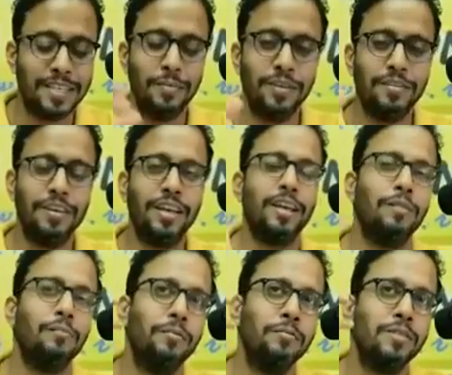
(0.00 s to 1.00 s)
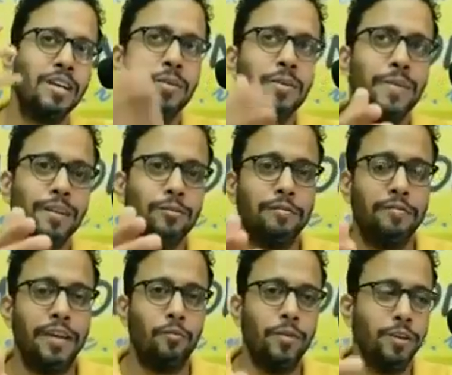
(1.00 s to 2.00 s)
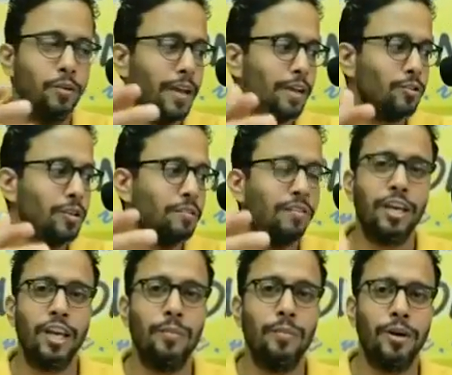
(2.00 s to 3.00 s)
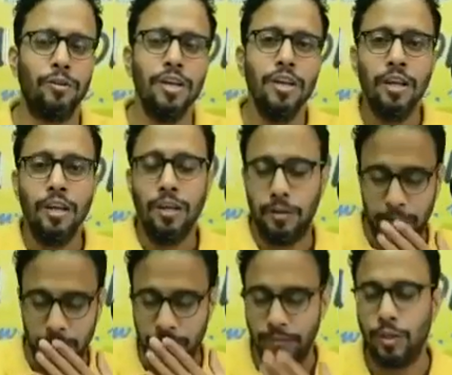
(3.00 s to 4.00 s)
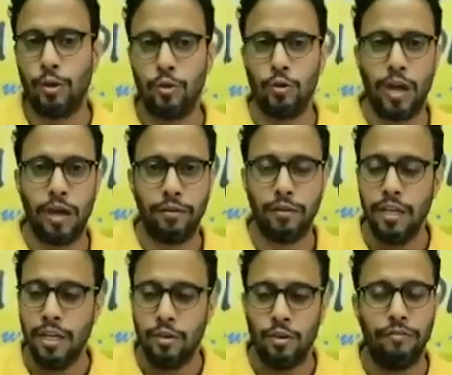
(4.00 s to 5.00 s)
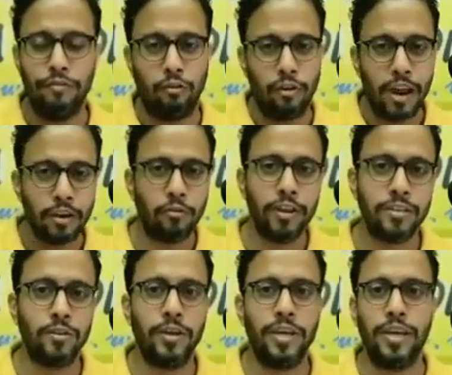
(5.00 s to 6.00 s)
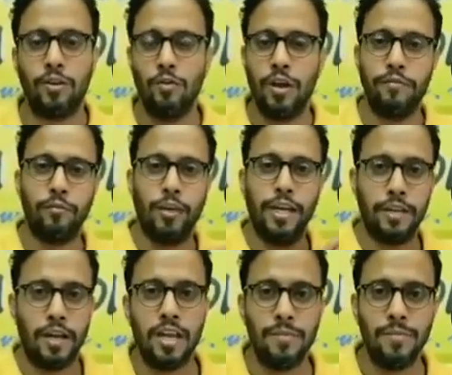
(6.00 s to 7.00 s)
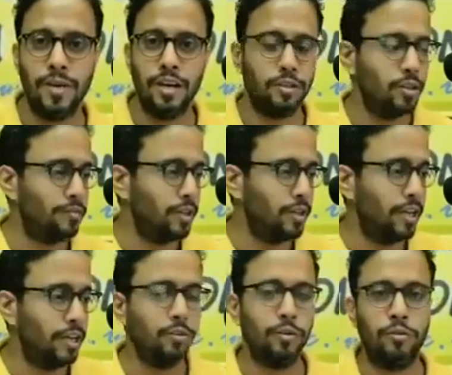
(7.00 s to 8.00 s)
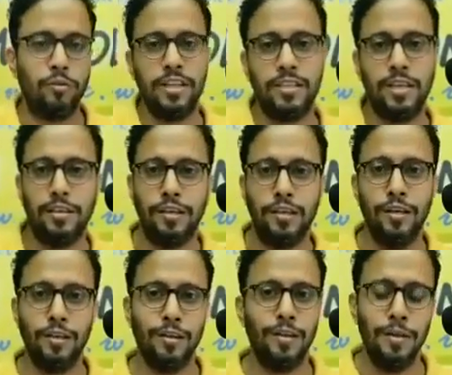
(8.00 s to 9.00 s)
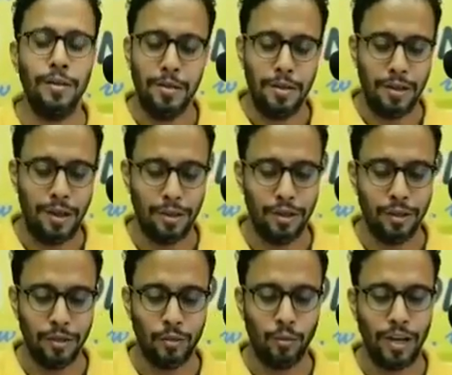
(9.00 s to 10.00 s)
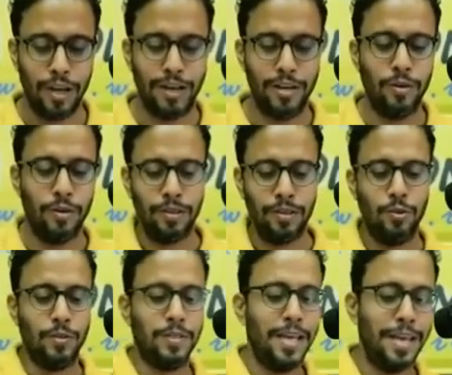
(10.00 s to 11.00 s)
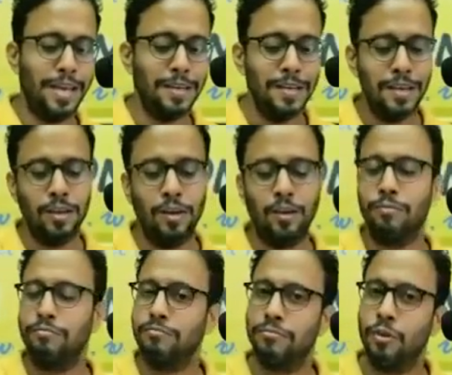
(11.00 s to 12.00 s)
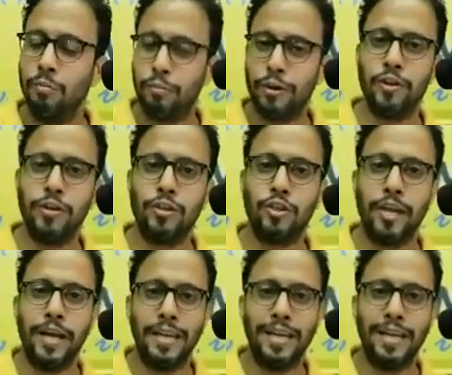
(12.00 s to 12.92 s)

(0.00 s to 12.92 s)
I mean, coming back to the fact where you're actually thinking about, you have a rat race to get. You have to get high marks. You have to get good grades, and here you are, and you're saying, don't pressure your child.